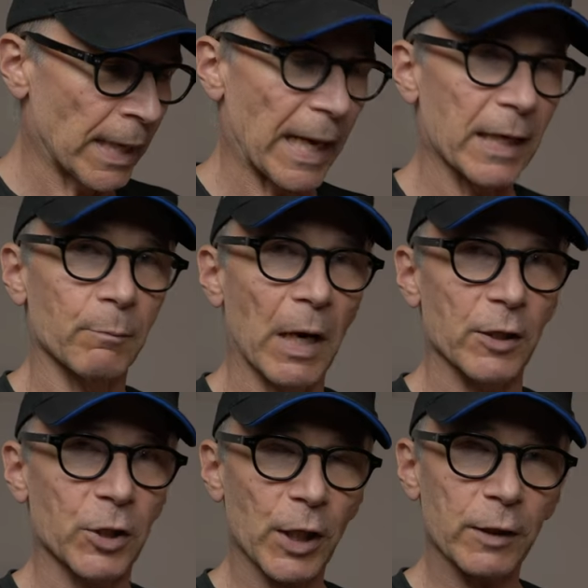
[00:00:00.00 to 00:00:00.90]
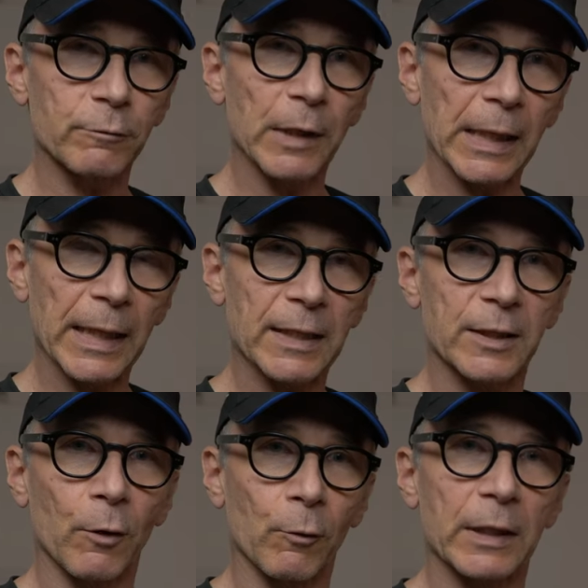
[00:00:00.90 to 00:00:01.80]
And my shutter
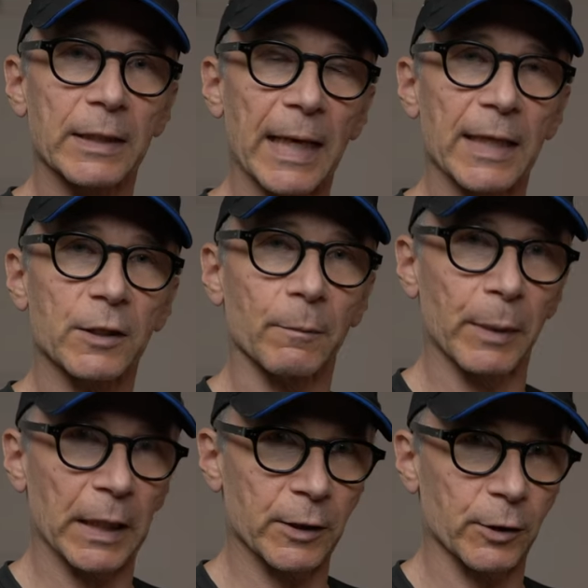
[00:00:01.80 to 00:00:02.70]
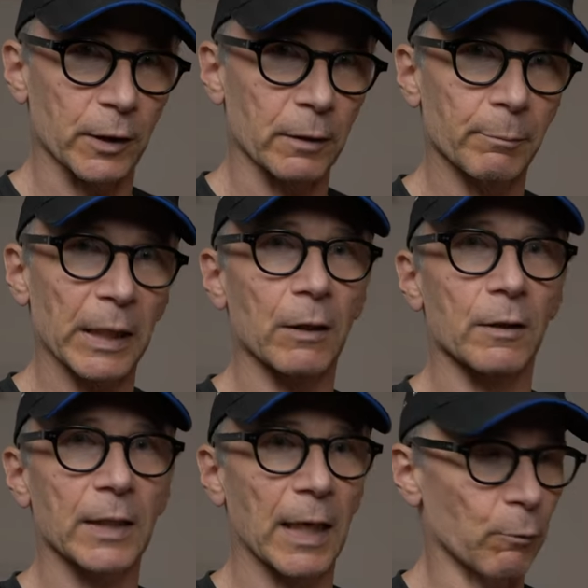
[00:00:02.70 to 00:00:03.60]
release only takes the picture,
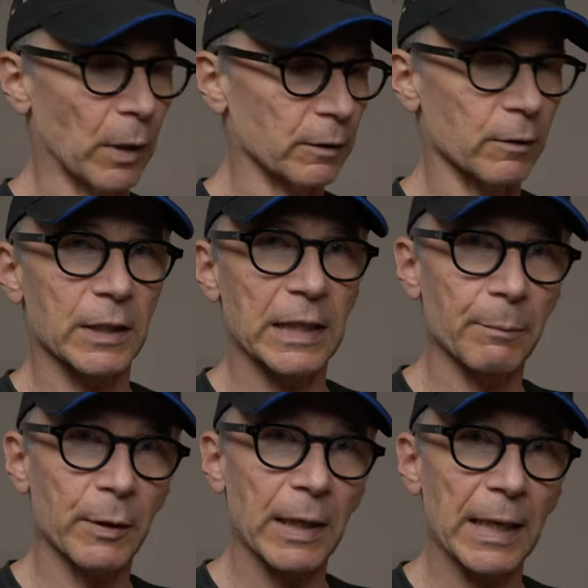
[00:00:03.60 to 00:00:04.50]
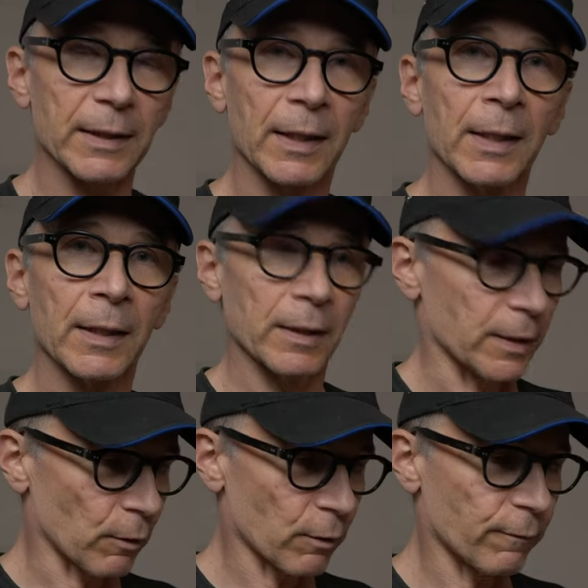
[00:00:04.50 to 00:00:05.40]
because I want to separate
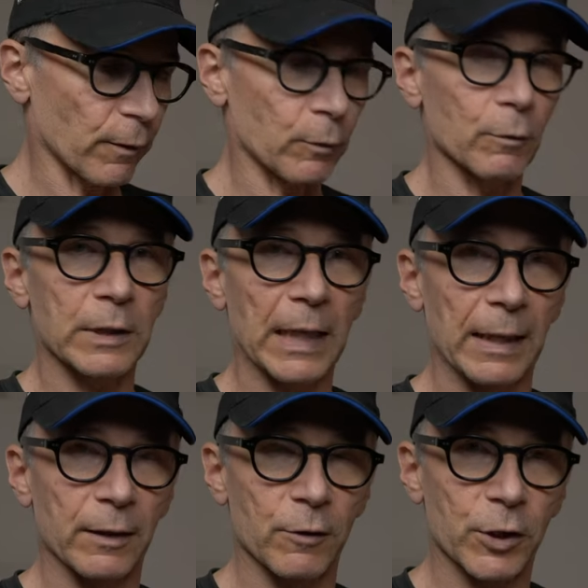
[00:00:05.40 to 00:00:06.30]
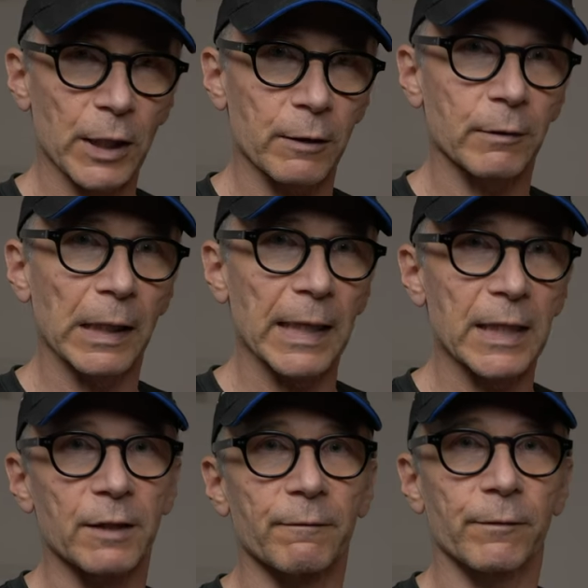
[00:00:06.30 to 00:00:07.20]
the autofocus and the shutter
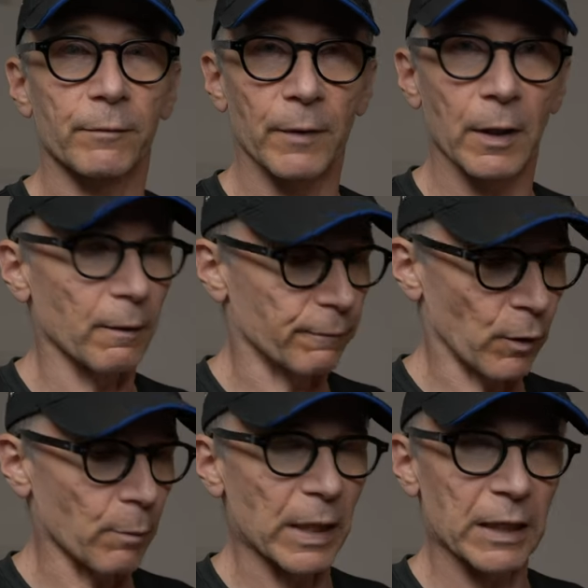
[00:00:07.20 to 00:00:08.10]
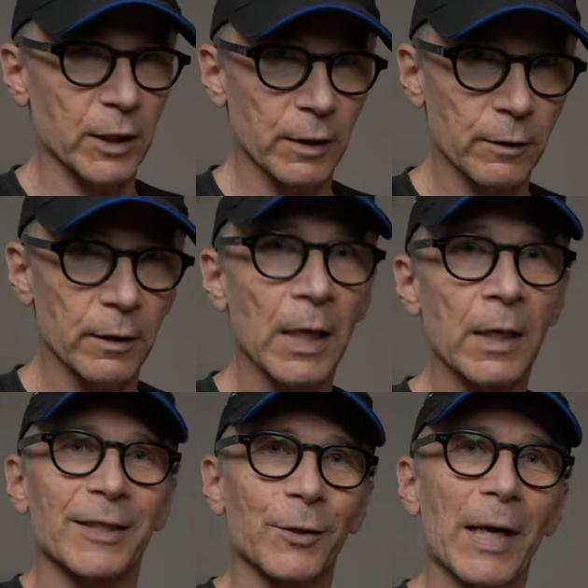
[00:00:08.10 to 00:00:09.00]
release uh, from each other,
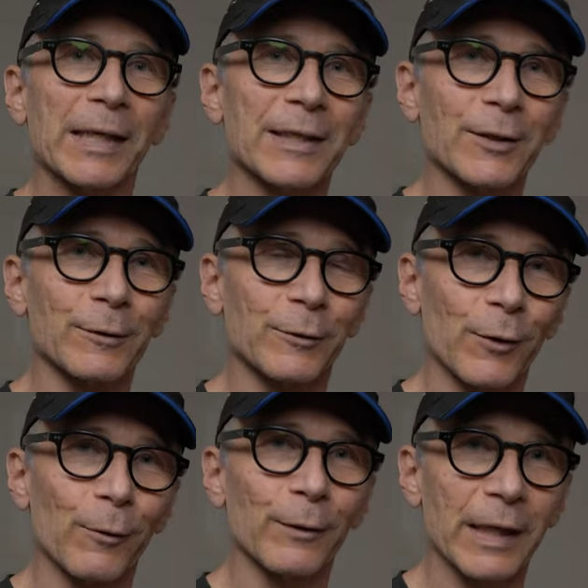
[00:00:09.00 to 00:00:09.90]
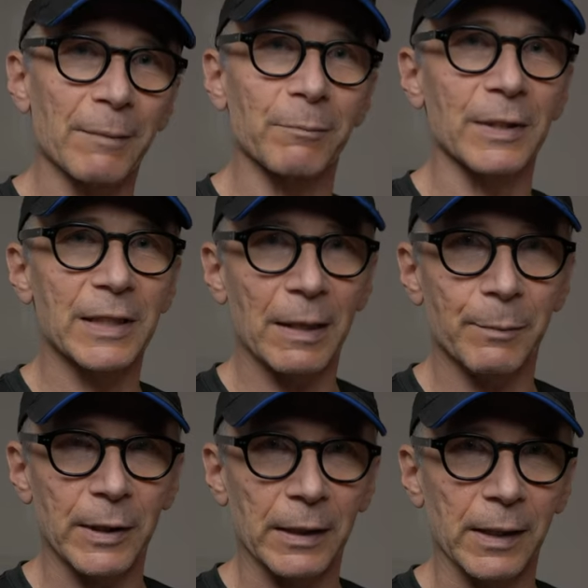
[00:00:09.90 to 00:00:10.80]
so I can control them
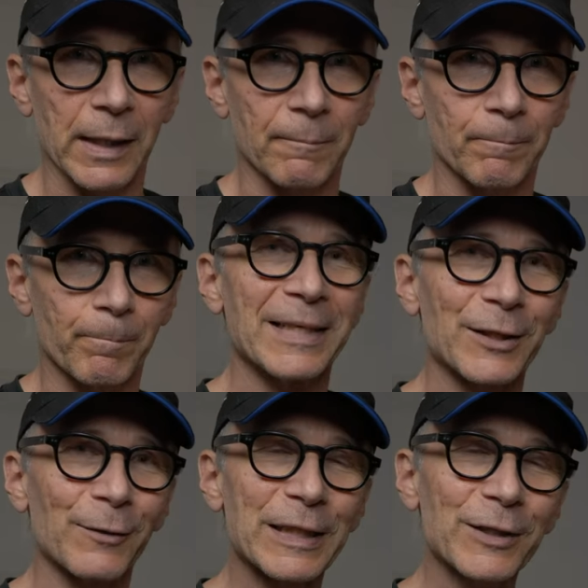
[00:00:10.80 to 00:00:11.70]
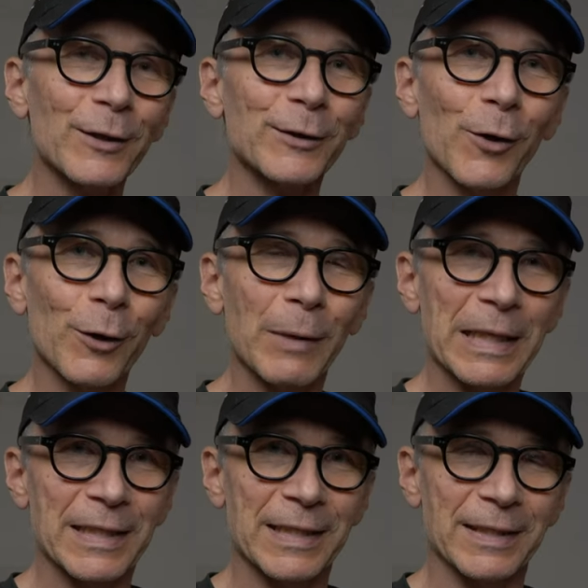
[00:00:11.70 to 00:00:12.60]
separately. So it's not
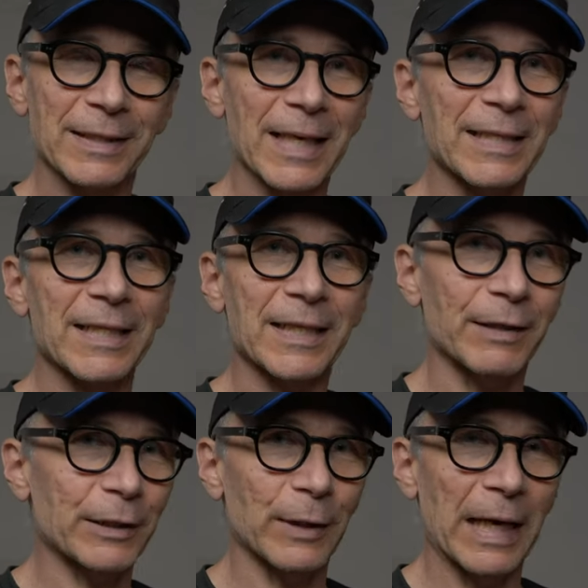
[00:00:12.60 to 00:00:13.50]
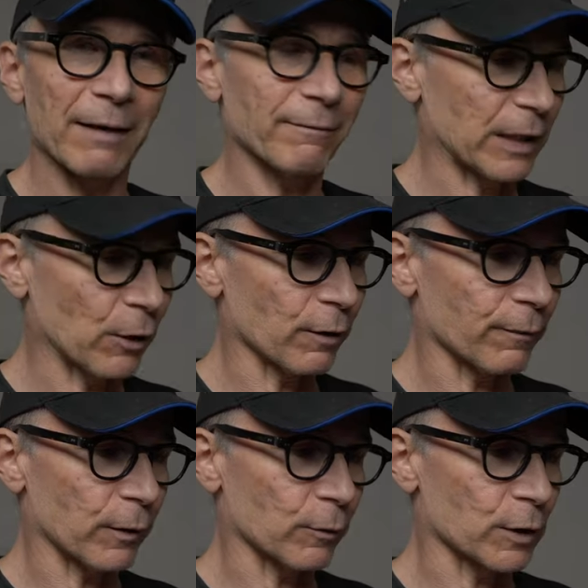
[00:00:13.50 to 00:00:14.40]
always necessary to have the
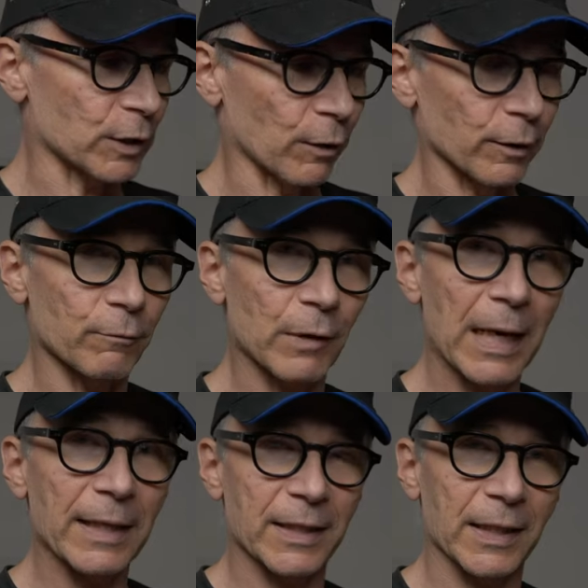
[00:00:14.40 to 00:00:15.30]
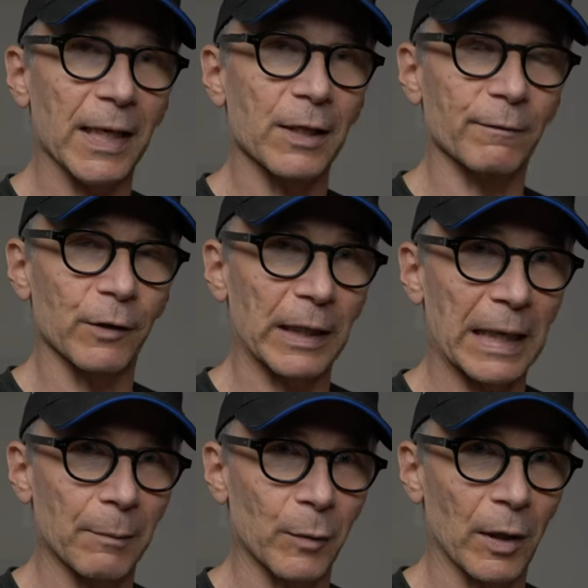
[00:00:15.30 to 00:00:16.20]
autofocus on the right side of the
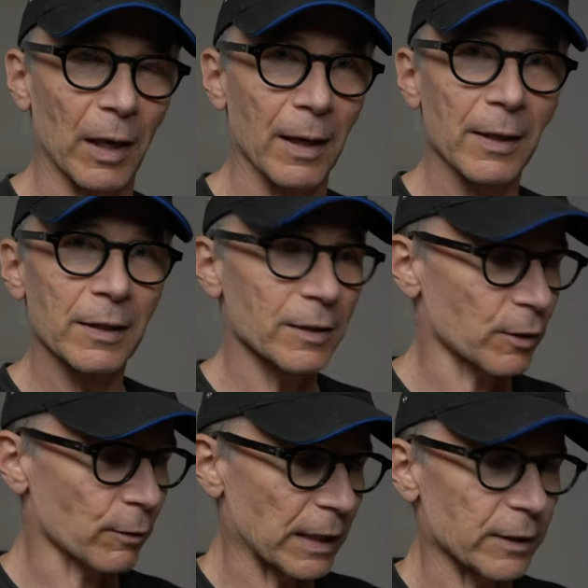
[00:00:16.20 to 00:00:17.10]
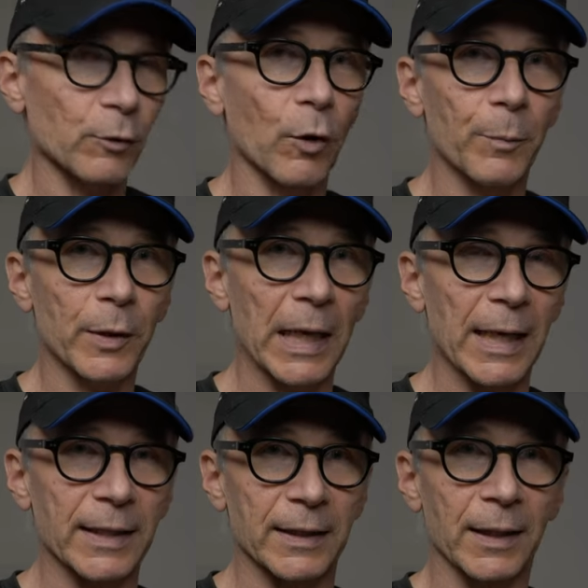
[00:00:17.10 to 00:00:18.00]
camera so that you
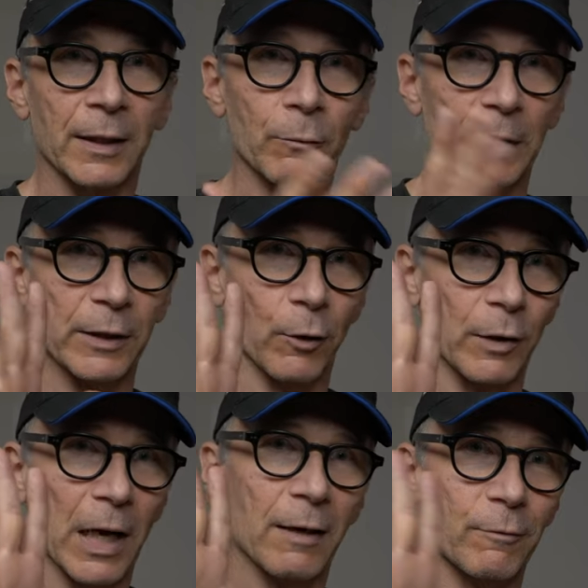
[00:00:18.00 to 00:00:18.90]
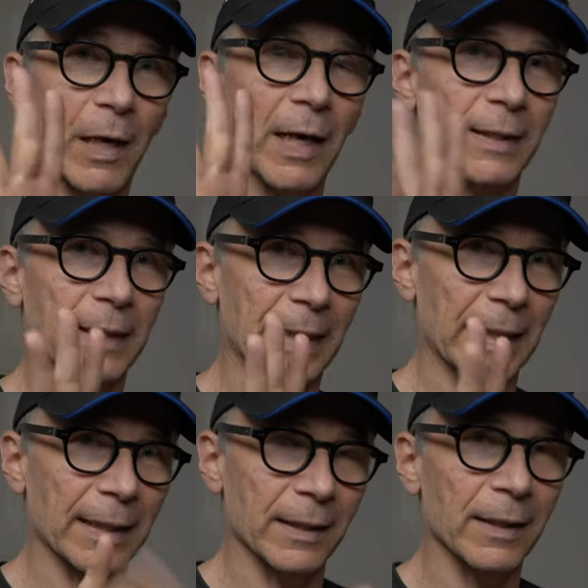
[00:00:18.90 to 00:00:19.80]
operate it with your right
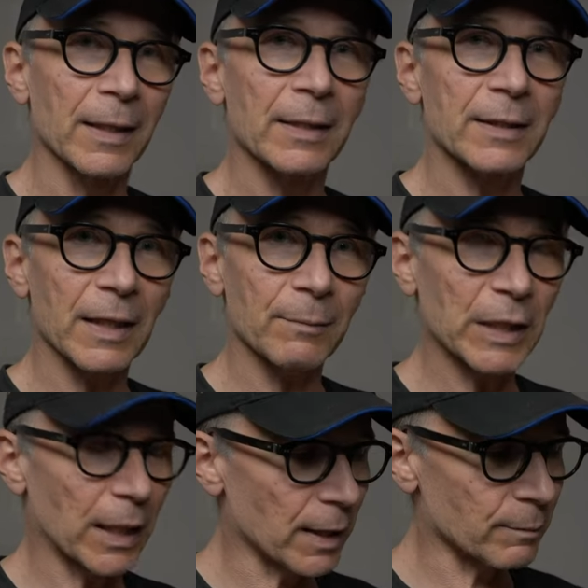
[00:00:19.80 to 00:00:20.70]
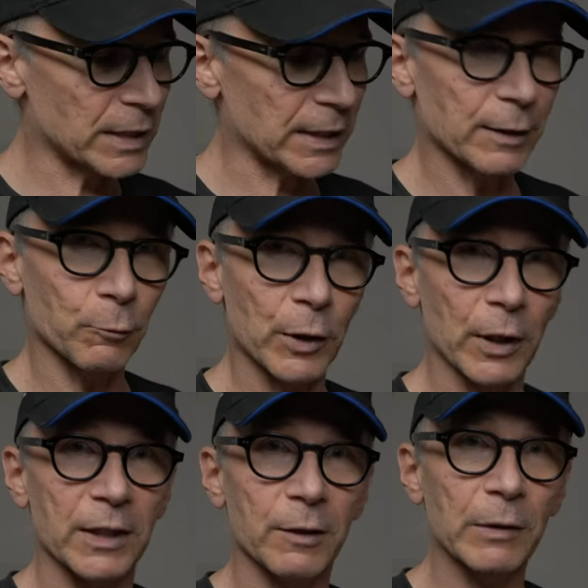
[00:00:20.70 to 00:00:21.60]
hand. Sometimes it
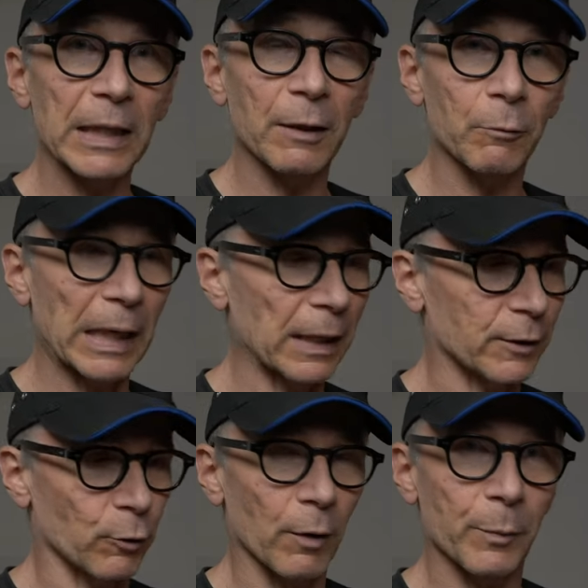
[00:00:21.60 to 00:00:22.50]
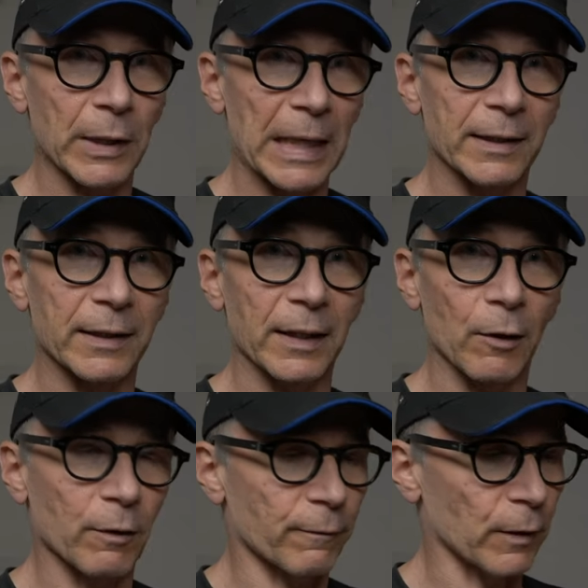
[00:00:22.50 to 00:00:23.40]
works really well to operate the
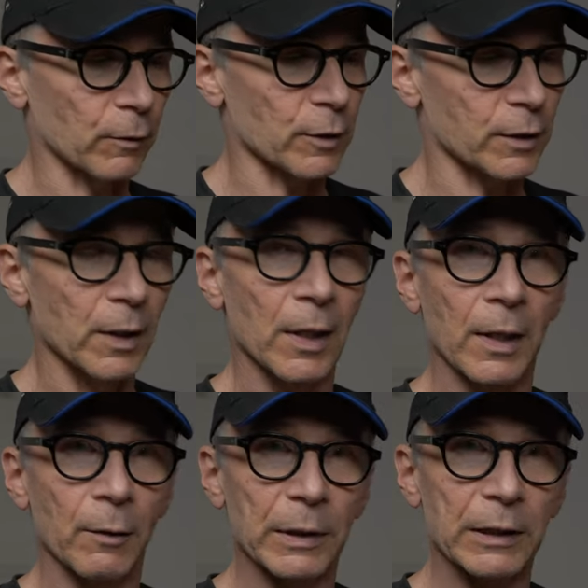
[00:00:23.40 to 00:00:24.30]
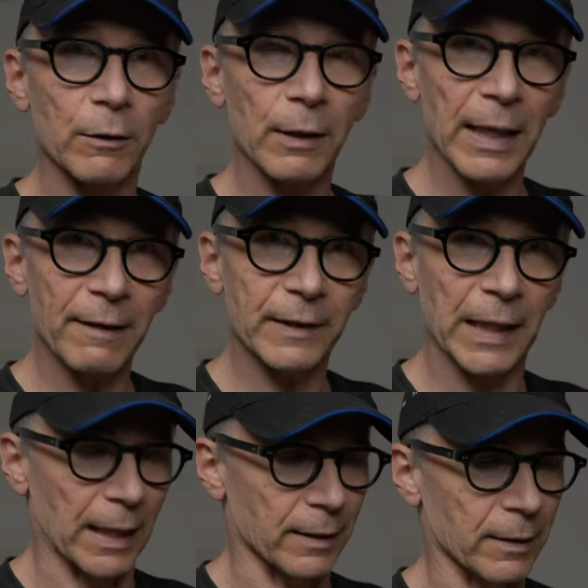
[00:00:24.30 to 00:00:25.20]
autofocus with your left
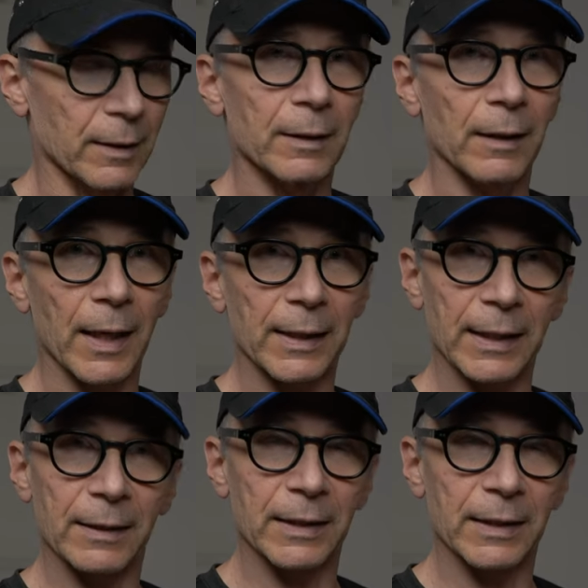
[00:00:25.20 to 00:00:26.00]
hand, like in